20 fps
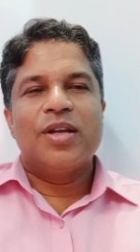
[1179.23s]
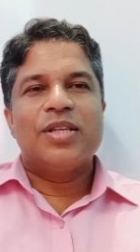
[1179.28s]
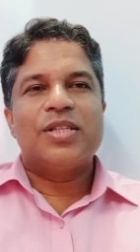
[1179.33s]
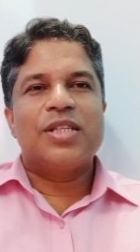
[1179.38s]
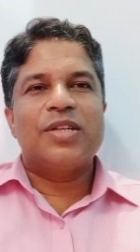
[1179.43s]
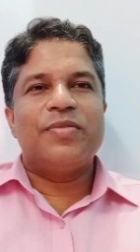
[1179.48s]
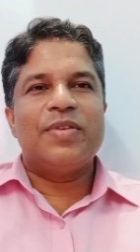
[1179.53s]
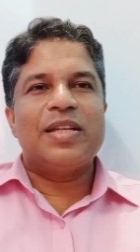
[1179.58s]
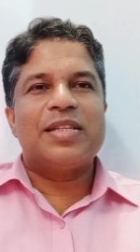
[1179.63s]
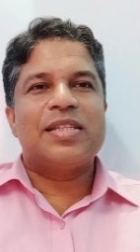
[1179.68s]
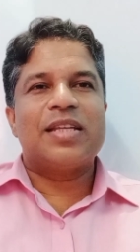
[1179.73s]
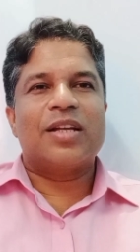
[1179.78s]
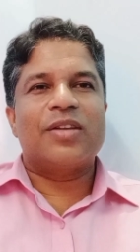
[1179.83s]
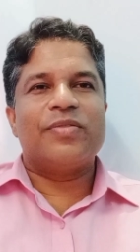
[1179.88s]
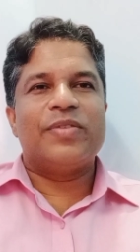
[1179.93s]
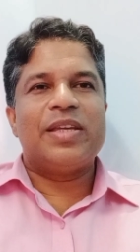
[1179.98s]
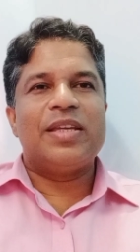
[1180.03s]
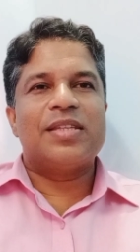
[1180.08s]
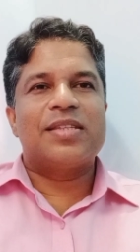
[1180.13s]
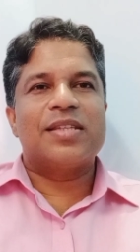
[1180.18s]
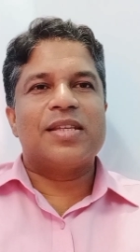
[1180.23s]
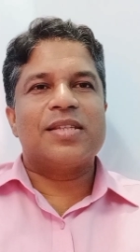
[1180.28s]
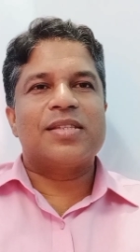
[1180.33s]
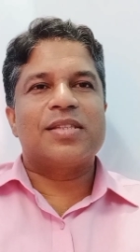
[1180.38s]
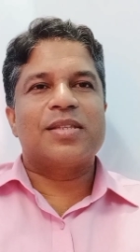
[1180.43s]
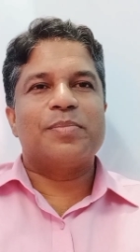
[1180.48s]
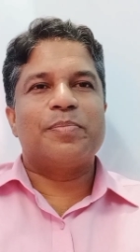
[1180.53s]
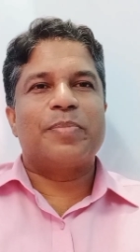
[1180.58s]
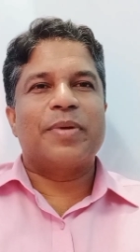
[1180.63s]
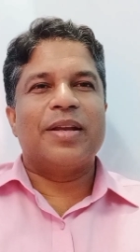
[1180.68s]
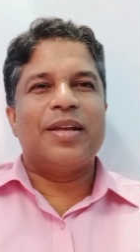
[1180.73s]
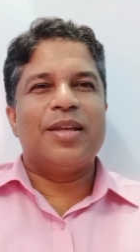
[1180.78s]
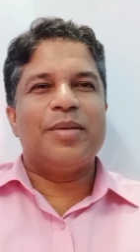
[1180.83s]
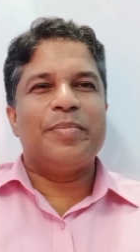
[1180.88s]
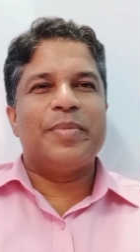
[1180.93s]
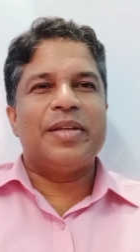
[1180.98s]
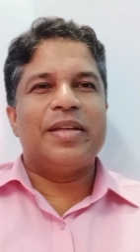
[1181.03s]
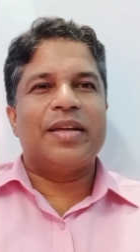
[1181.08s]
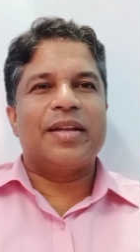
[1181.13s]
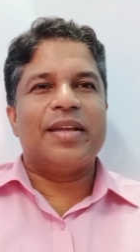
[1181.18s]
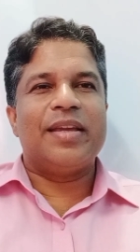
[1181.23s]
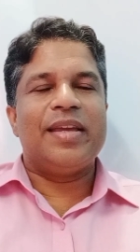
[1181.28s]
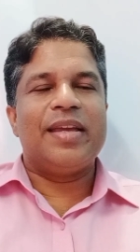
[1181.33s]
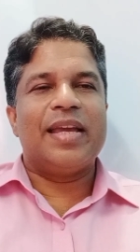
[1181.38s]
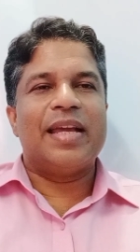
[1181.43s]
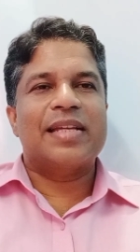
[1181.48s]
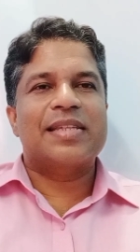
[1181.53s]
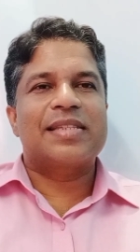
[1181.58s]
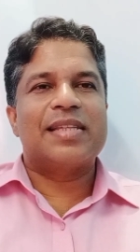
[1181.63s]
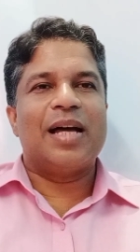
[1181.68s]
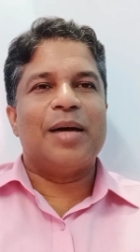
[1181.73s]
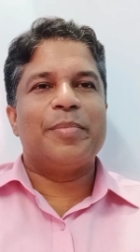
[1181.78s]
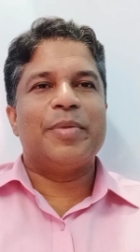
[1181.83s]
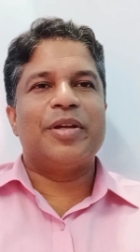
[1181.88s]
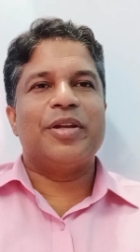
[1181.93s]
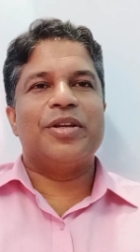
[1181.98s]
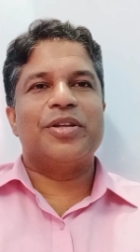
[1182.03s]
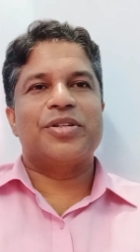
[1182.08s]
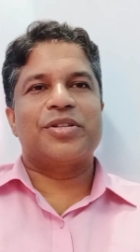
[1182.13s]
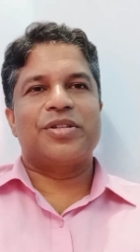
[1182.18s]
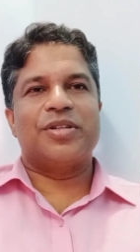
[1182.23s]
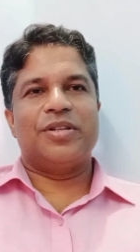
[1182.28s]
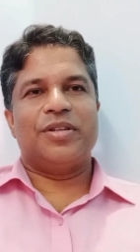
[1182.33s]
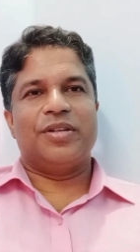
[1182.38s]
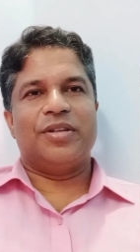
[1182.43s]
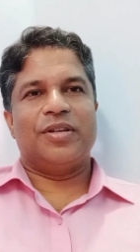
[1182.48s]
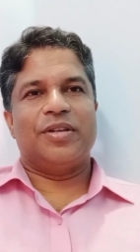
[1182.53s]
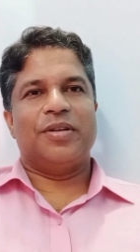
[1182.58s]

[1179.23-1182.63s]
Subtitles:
civil services preliminary examination.